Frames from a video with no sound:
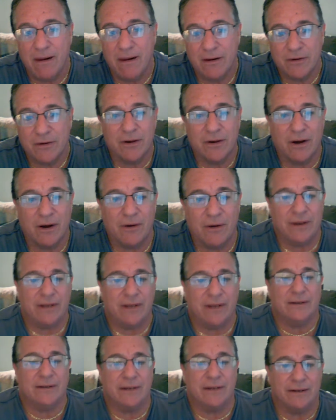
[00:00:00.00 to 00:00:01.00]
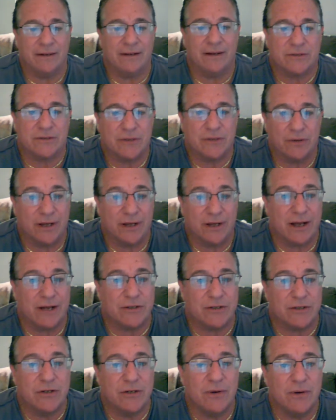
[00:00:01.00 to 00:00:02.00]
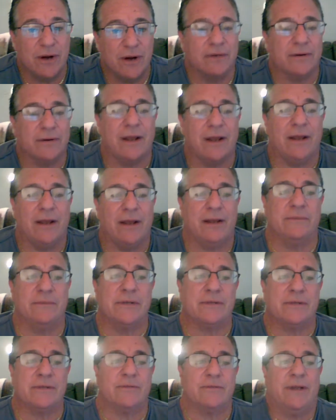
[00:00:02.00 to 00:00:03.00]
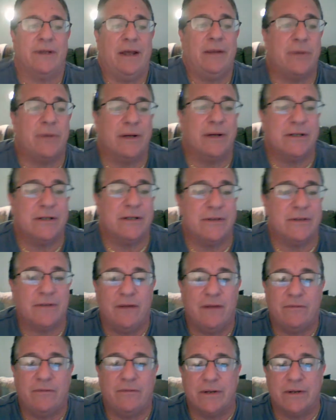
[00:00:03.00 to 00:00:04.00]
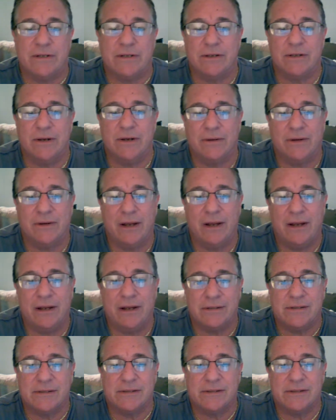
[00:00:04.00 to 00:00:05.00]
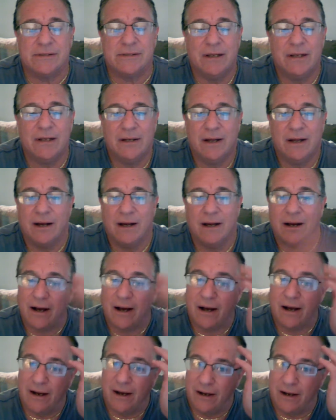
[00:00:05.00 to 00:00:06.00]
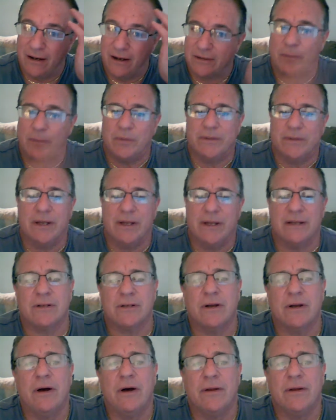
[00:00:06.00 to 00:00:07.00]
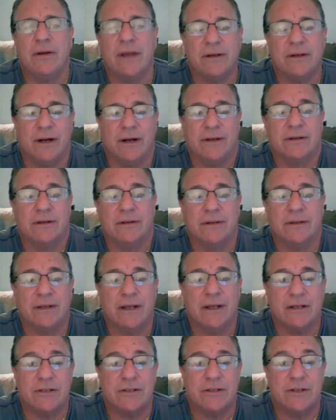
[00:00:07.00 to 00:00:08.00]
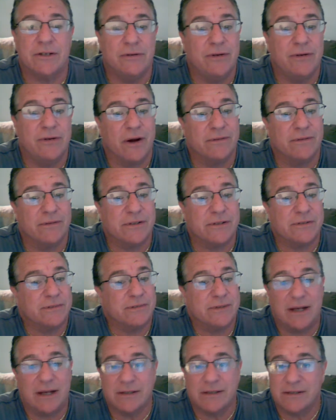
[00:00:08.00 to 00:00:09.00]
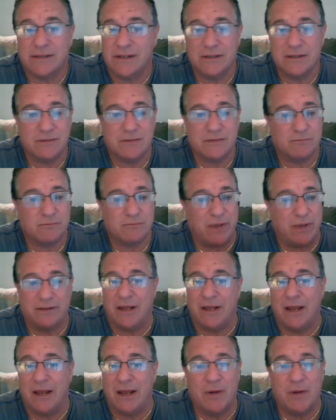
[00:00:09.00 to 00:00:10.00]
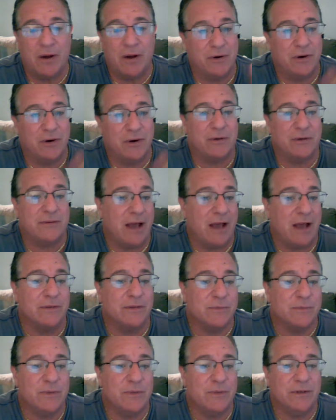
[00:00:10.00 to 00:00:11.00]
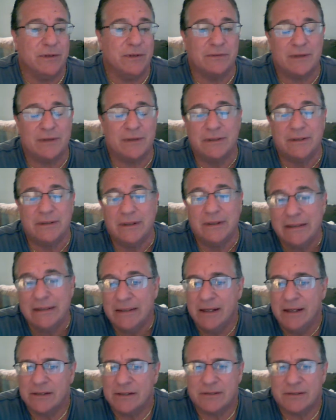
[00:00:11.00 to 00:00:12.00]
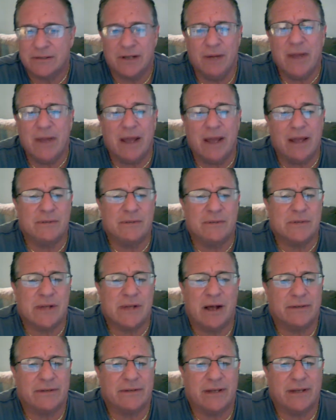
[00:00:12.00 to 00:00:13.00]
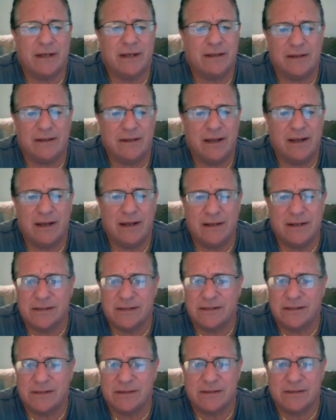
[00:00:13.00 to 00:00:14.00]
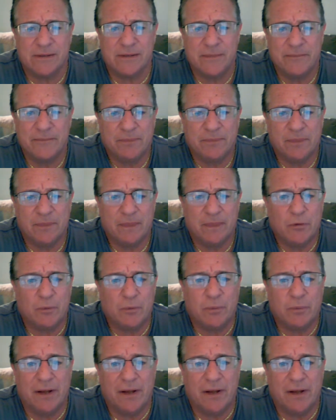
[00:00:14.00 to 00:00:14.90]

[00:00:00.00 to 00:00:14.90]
going, and then so you got 2 under games when they pitch if they pitch the other ace. A couple days ago, you had Keuchel against Hugh Darvish from Texas. Bet the game under. That was beautiful. Some games, I'll take the aces, will play